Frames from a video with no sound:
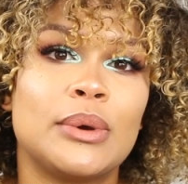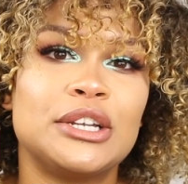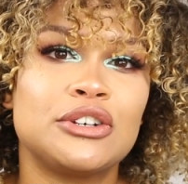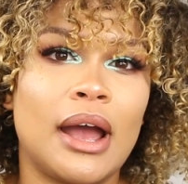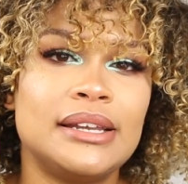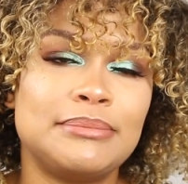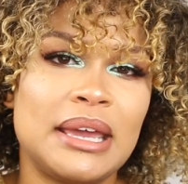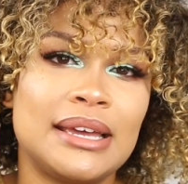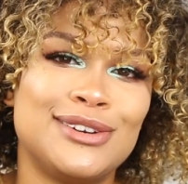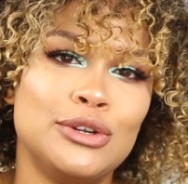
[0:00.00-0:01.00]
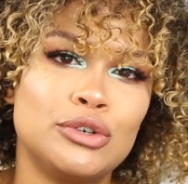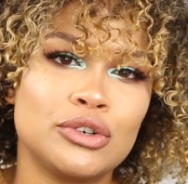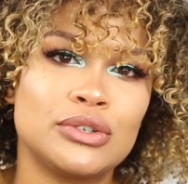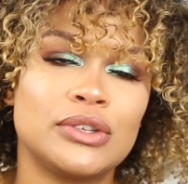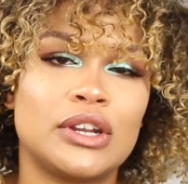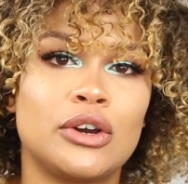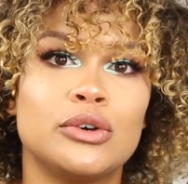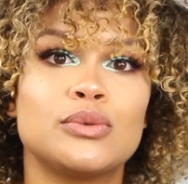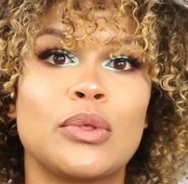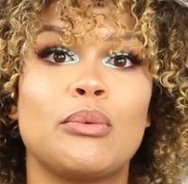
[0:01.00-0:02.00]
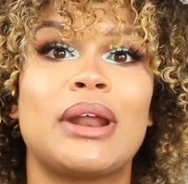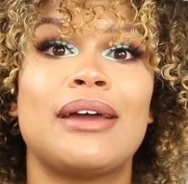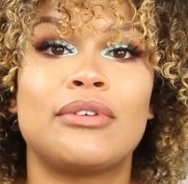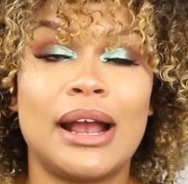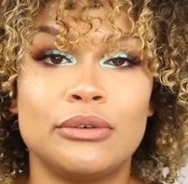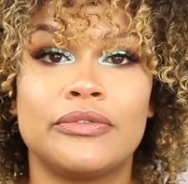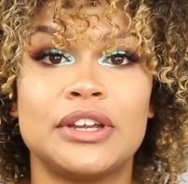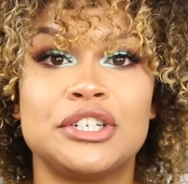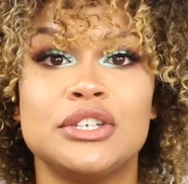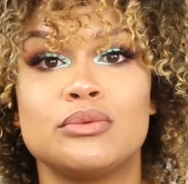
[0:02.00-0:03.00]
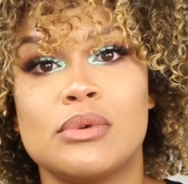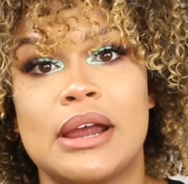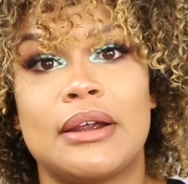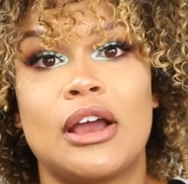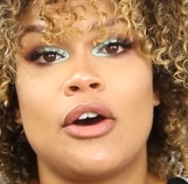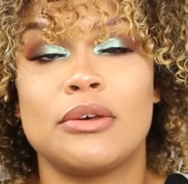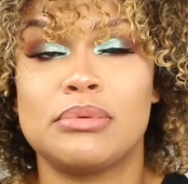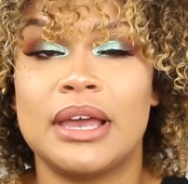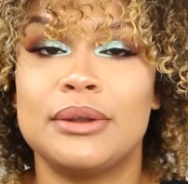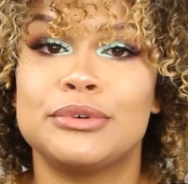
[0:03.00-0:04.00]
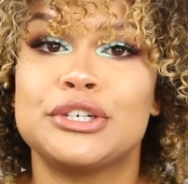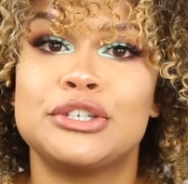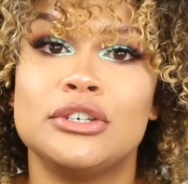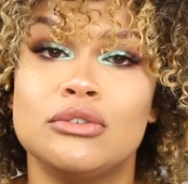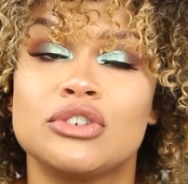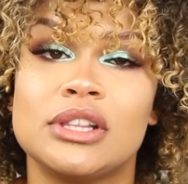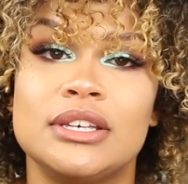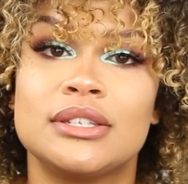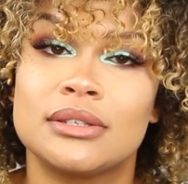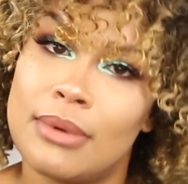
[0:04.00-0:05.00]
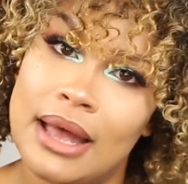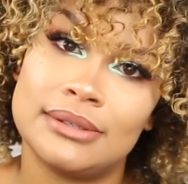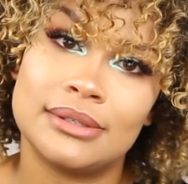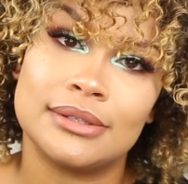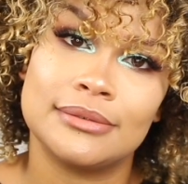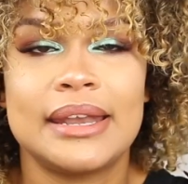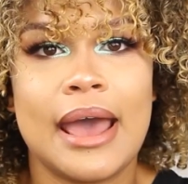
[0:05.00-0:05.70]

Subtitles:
so I try to make it neutral so that it goes with whatever outfit she's wearing on the plane, which is usually sweats.